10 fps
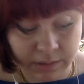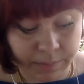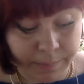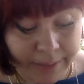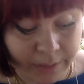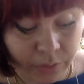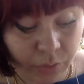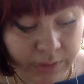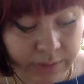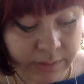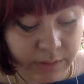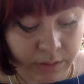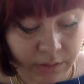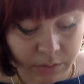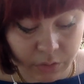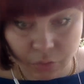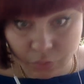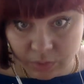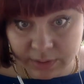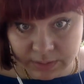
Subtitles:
Marduk is the ruler,